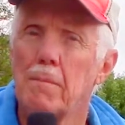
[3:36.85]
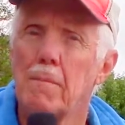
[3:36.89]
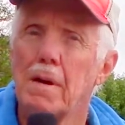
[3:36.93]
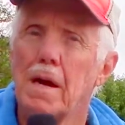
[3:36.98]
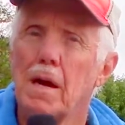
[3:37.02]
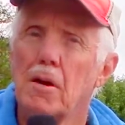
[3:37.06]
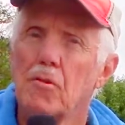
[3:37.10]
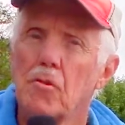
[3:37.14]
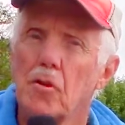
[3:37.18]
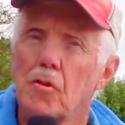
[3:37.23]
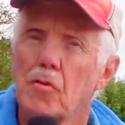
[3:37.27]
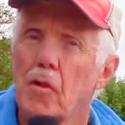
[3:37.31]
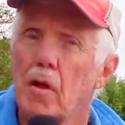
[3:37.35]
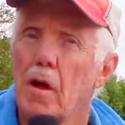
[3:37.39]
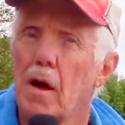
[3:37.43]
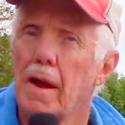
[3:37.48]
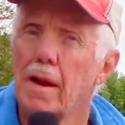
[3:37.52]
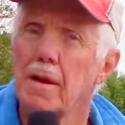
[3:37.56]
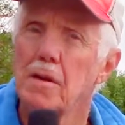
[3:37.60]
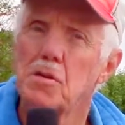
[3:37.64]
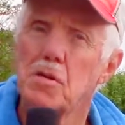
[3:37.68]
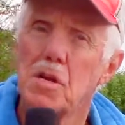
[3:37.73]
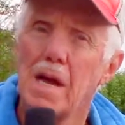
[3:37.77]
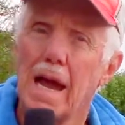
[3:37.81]
because there's a lot
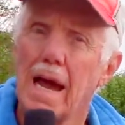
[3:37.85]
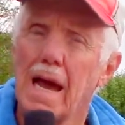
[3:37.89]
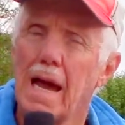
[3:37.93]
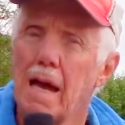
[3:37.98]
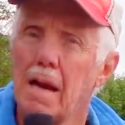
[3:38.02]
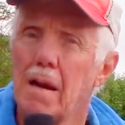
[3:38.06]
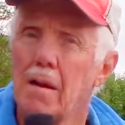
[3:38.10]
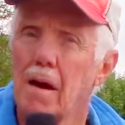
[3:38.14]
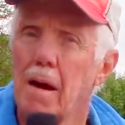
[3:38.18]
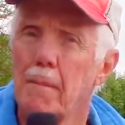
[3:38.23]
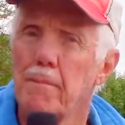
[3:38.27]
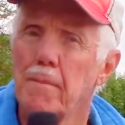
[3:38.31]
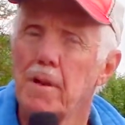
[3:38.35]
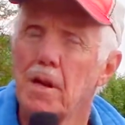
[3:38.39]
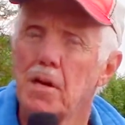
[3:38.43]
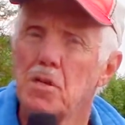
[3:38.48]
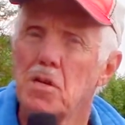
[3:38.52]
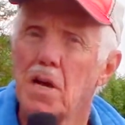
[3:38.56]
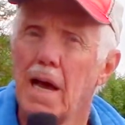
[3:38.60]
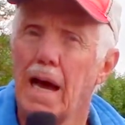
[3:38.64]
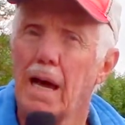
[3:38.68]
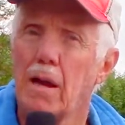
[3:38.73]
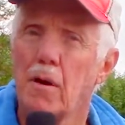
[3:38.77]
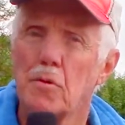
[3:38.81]
of shad up in the
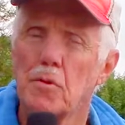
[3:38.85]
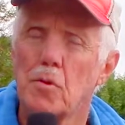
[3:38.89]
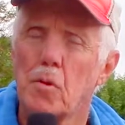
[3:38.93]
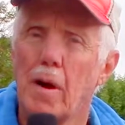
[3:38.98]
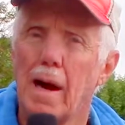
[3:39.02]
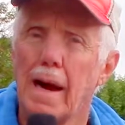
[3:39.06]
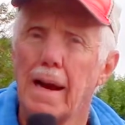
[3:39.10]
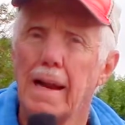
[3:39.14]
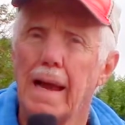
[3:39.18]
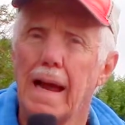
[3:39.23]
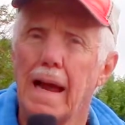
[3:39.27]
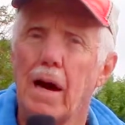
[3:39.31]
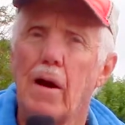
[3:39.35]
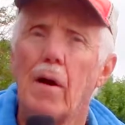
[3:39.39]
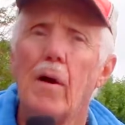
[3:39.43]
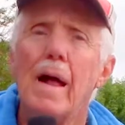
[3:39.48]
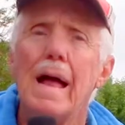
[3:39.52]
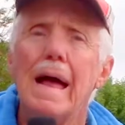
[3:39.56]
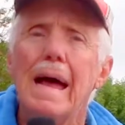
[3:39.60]
shallows right now,